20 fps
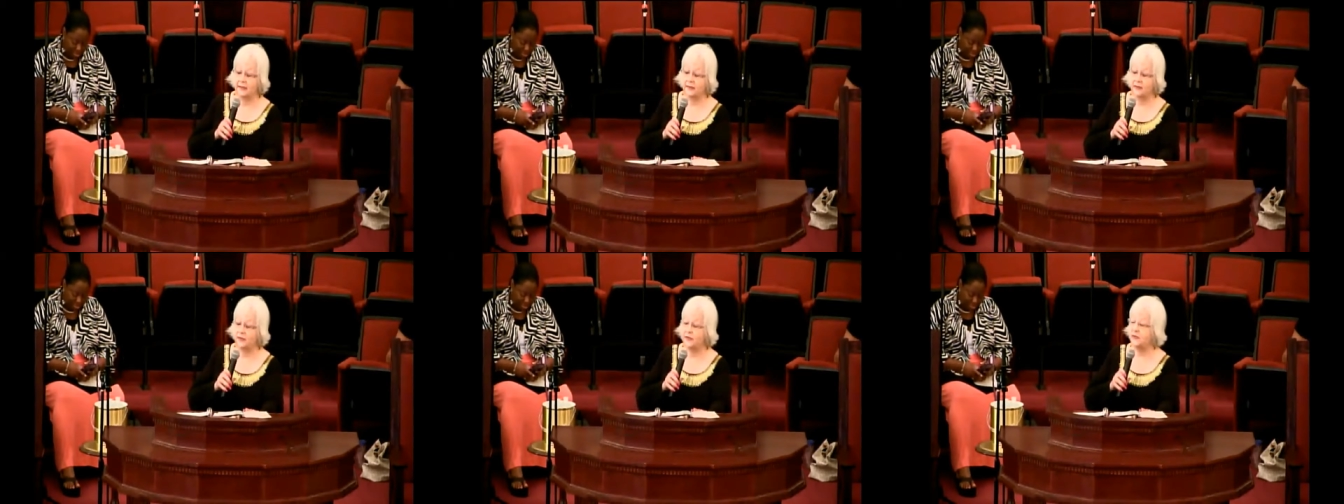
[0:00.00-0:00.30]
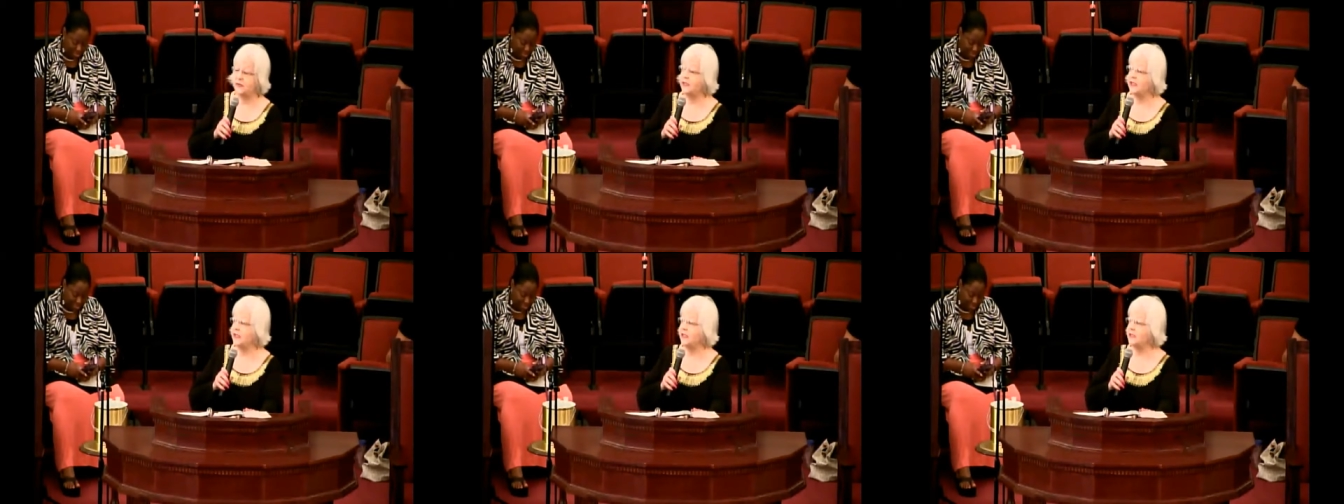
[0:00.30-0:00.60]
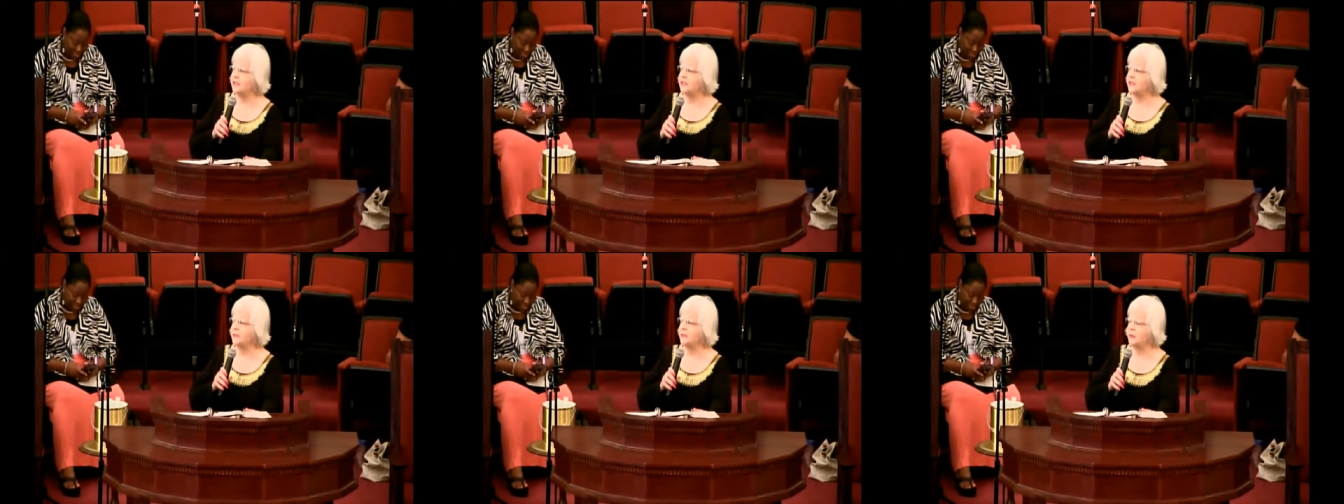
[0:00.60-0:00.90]
New
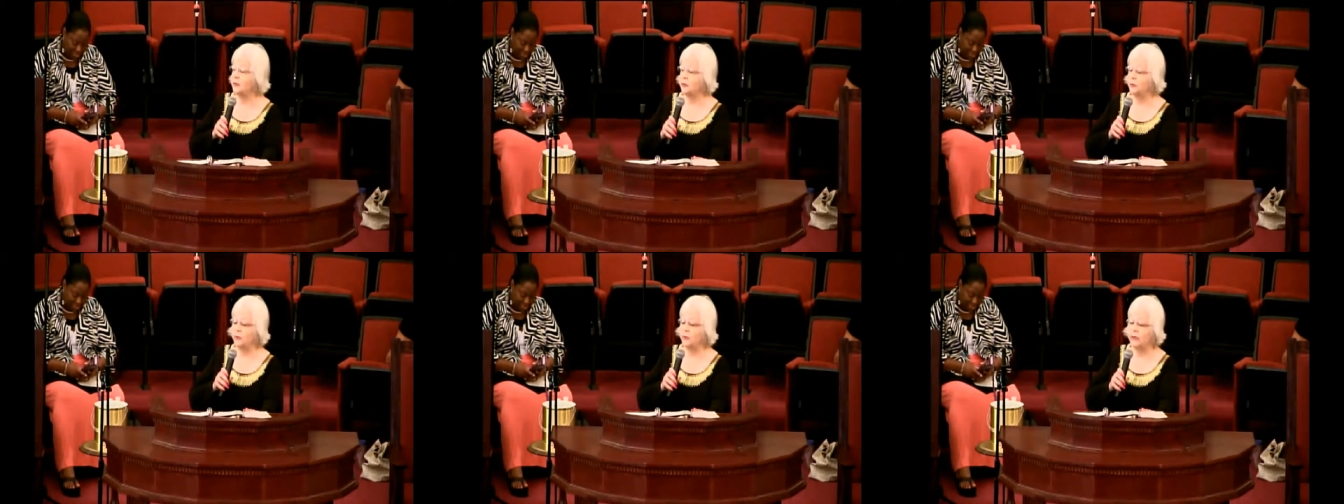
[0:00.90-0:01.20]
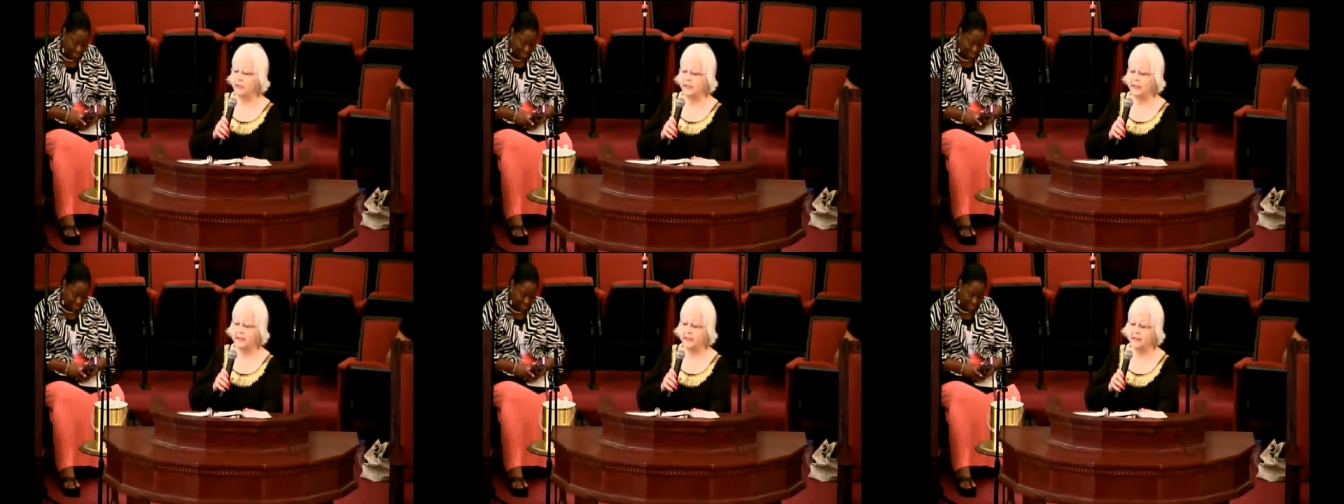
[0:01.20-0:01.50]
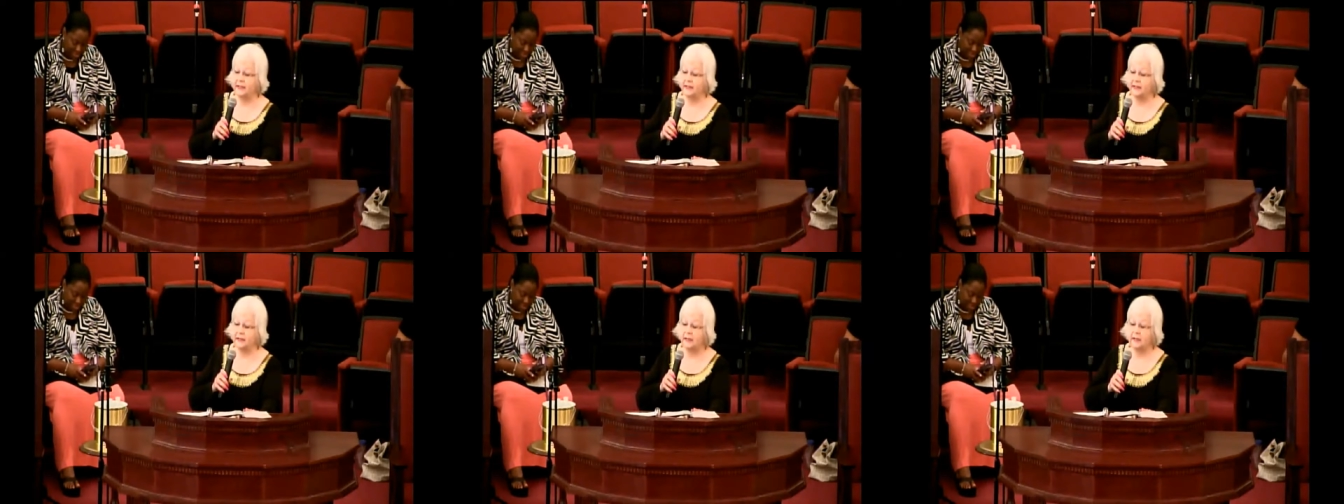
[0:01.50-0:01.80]
Testament
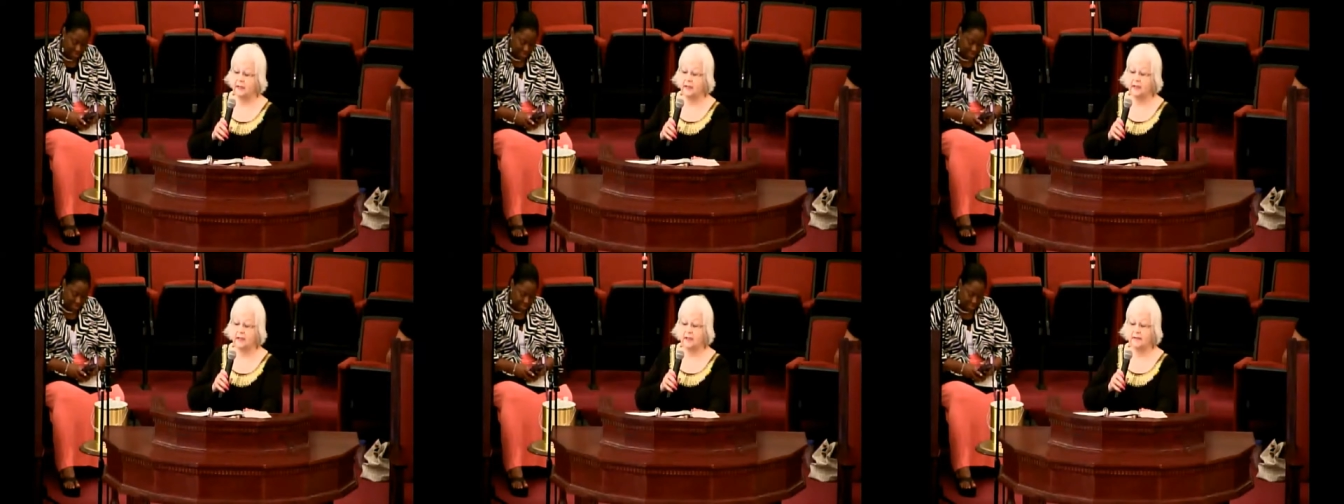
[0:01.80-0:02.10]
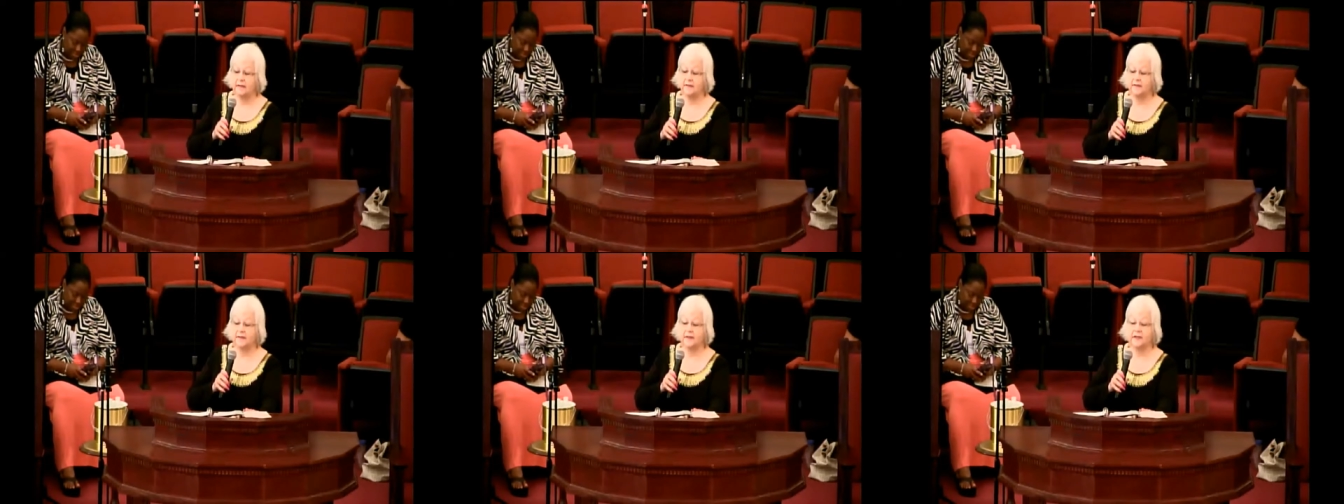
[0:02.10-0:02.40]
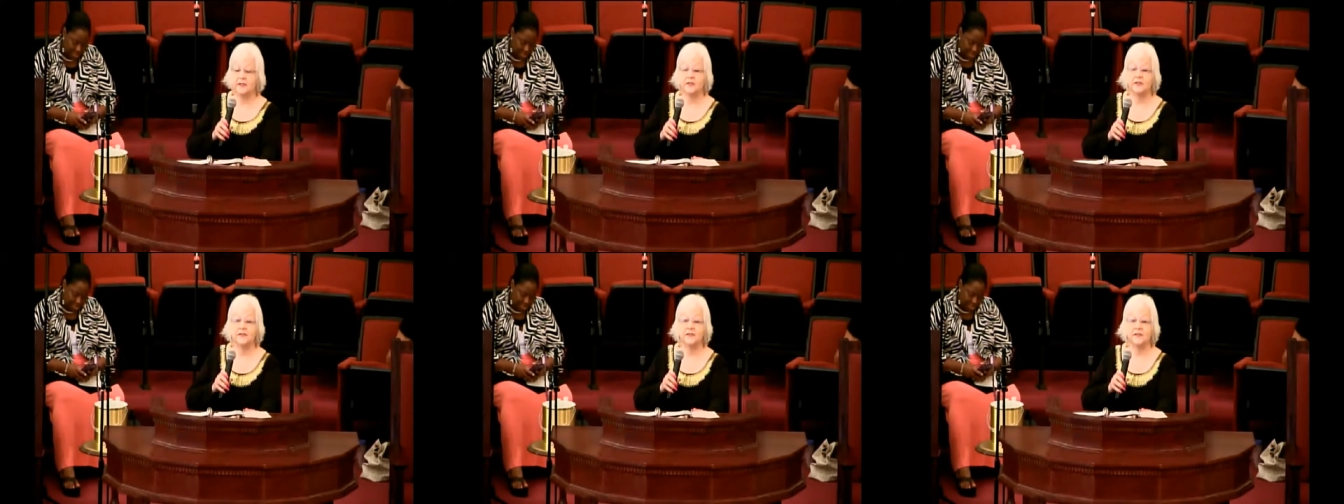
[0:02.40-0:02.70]
reading,
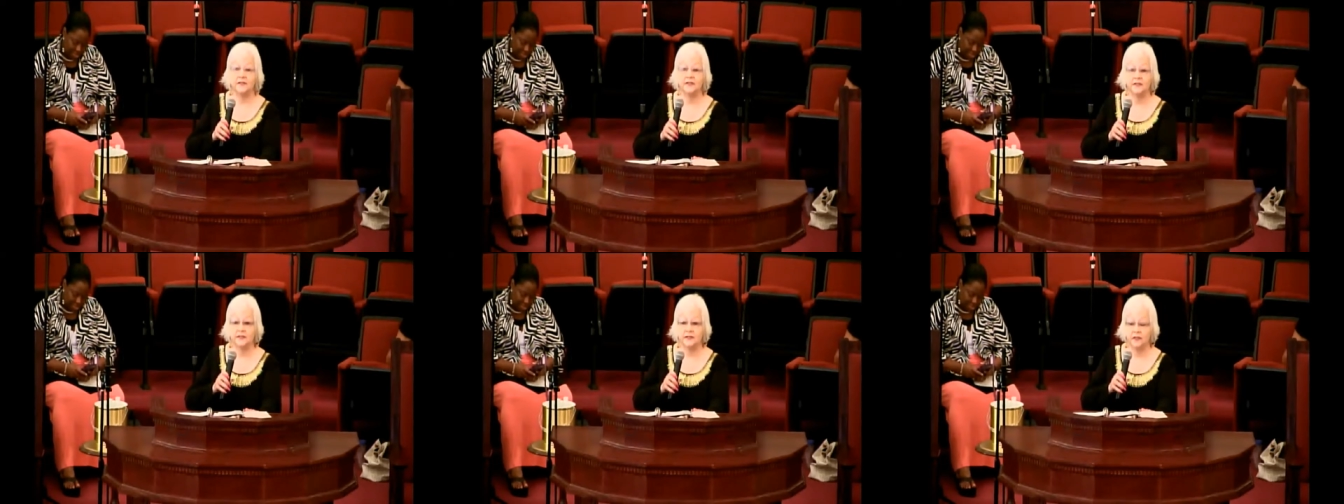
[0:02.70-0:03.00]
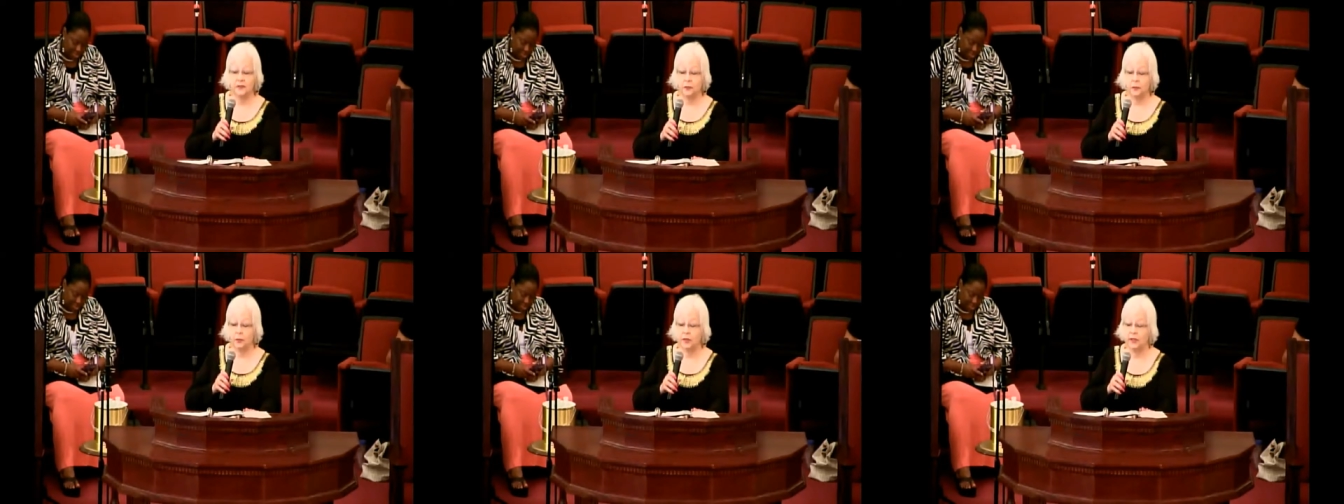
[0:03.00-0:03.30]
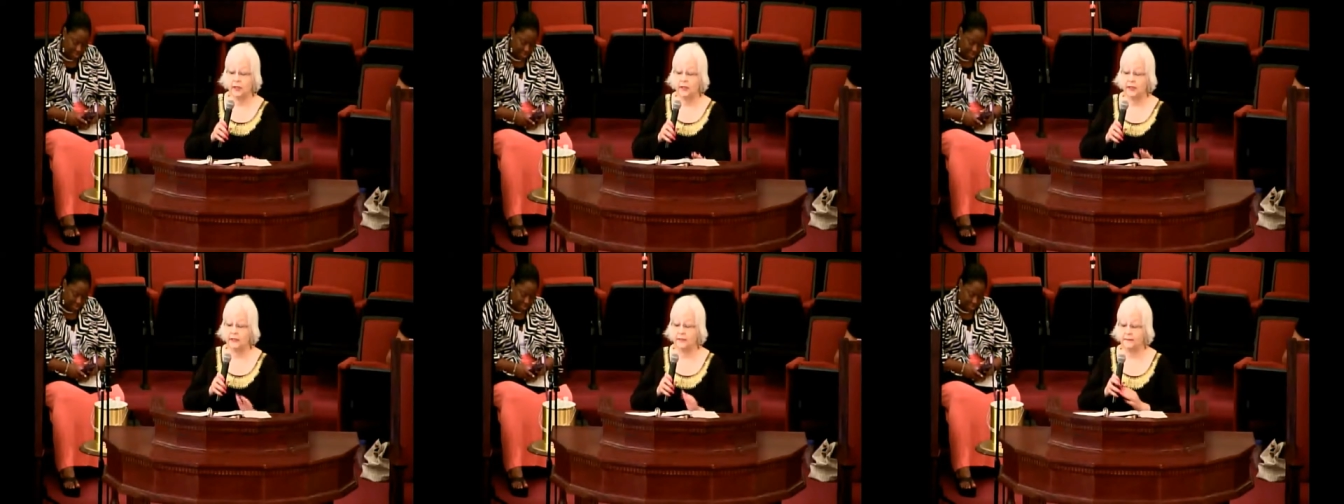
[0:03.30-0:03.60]
verse
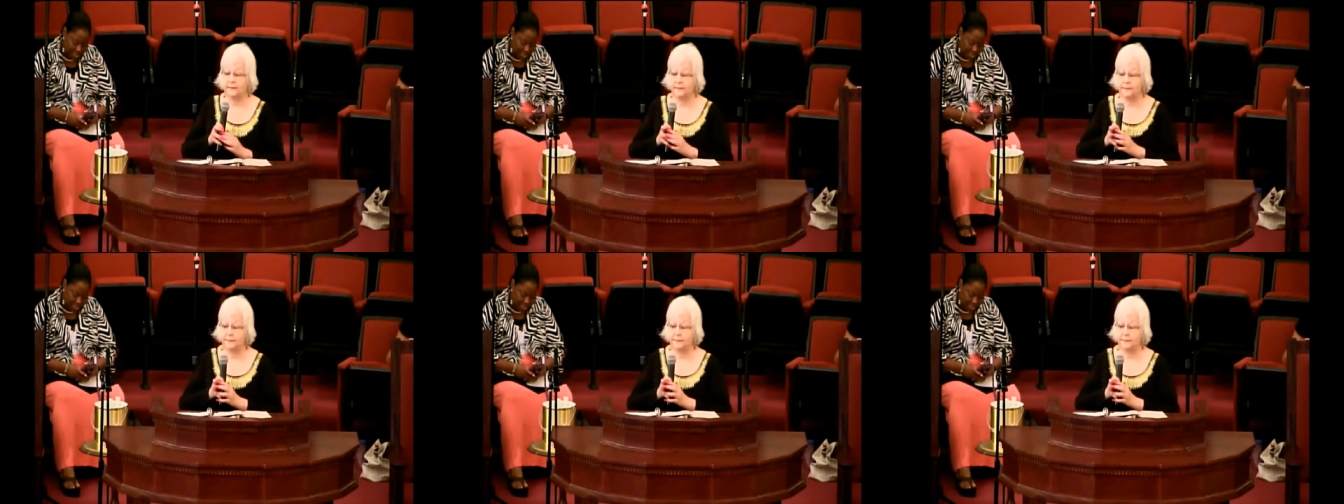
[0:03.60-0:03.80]
51